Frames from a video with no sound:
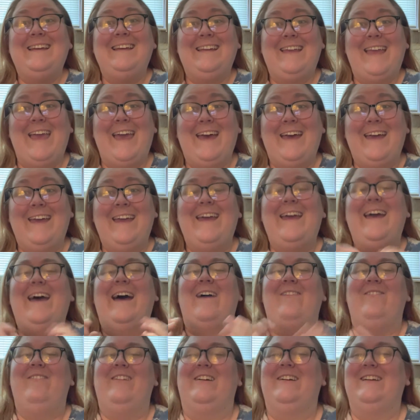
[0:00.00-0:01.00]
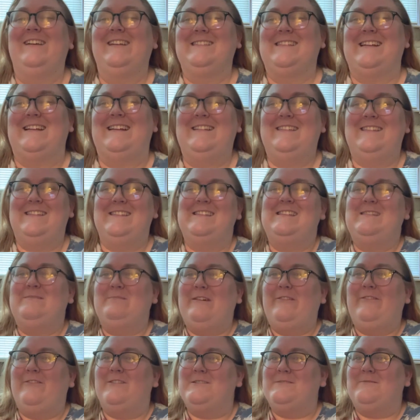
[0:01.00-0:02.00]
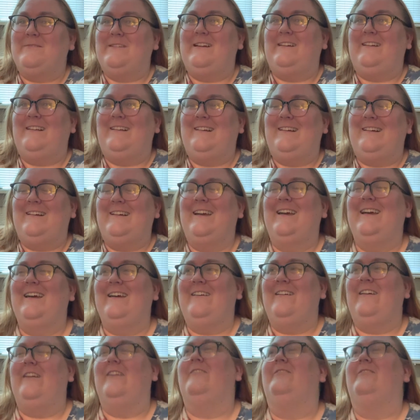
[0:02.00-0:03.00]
yeah, I'm very excited. This is my first read-along or